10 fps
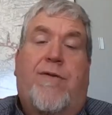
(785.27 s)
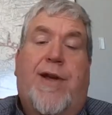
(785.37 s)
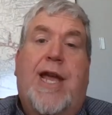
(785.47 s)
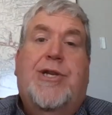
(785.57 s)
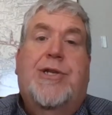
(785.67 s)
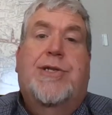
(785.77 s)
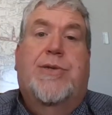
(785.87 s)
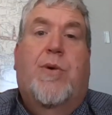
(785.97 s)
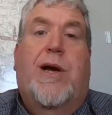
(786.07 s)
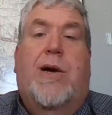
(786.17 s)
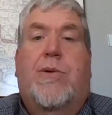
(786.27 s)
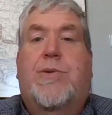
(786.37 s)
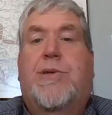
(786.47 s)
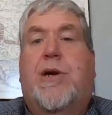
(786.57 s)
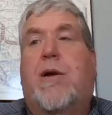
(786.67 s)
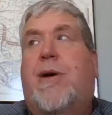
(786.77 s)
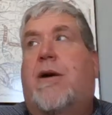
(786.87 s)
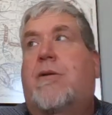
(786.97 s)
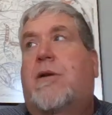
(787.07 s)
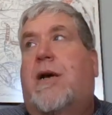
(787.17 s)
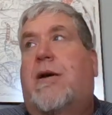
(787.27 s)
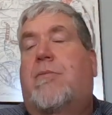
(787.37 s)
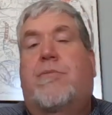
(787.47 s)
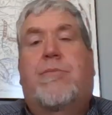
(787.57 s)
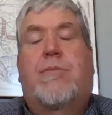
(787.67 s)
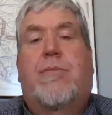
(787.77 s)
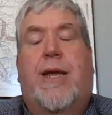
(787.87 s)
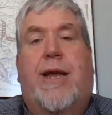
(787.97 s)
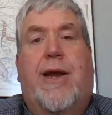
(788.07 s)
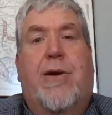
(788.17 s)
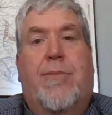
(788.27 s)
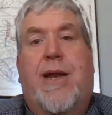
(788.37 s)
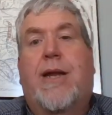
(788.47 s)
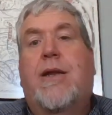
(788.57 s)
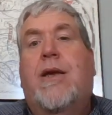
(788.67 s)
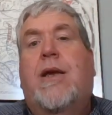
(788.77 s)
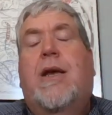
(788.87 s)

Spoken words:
of fortifications as well, which we'll talk about here in a minute.